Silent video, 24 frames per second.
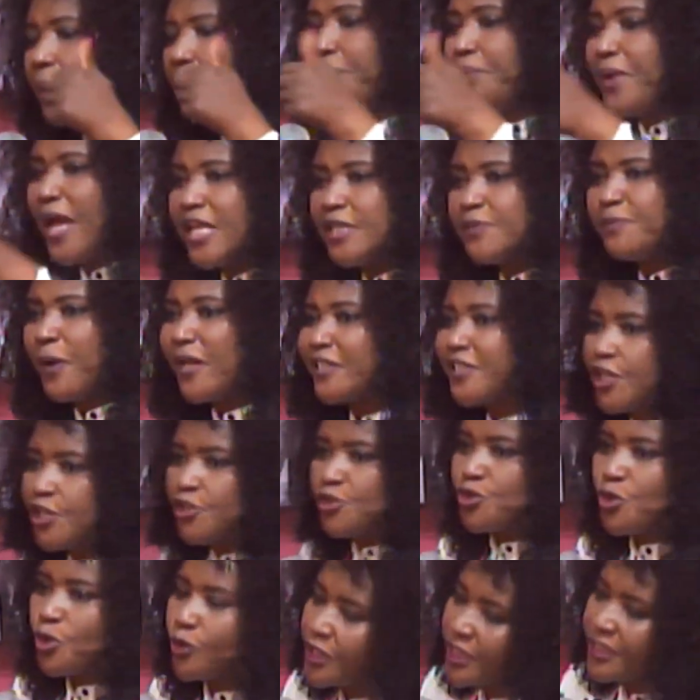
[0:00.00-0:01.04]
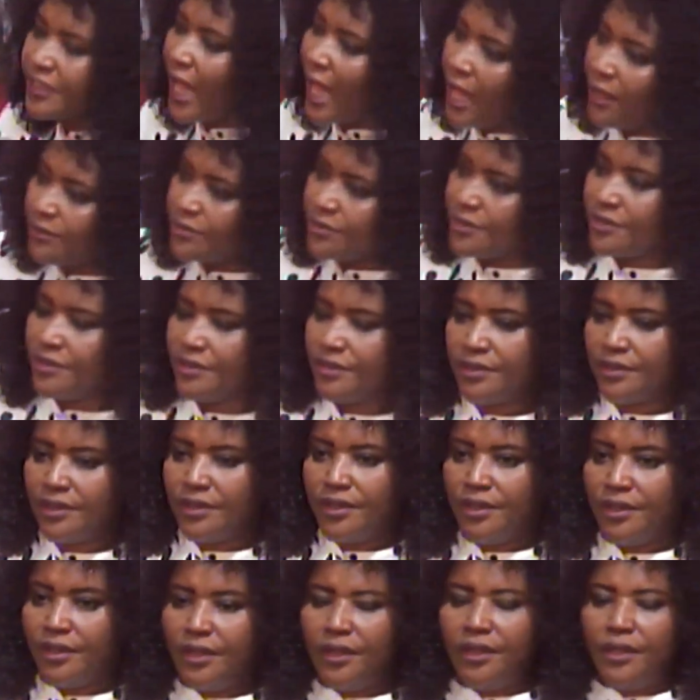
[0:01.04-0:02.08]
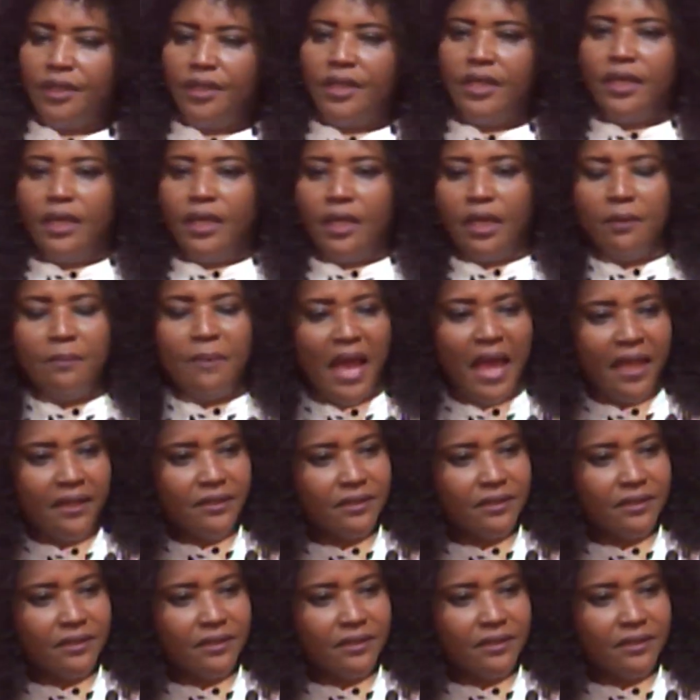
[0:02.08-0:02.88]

press button, took it out. Amen.